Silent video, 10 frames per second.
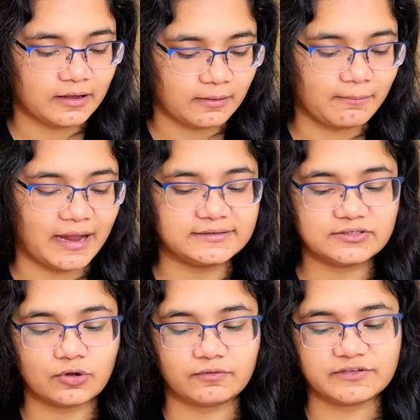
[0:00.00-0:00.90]
amines,
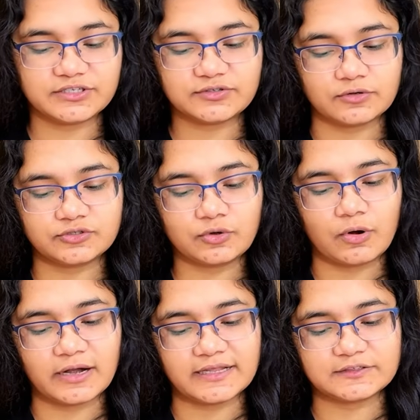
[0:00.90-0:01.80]
or which is also
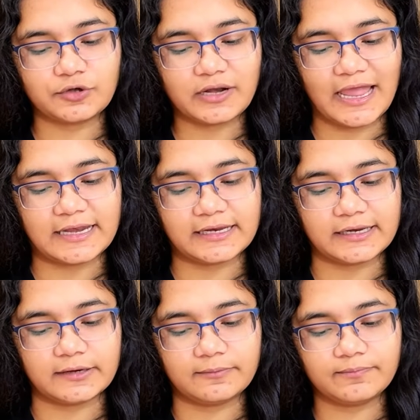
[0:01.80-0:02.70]
called as your aniline.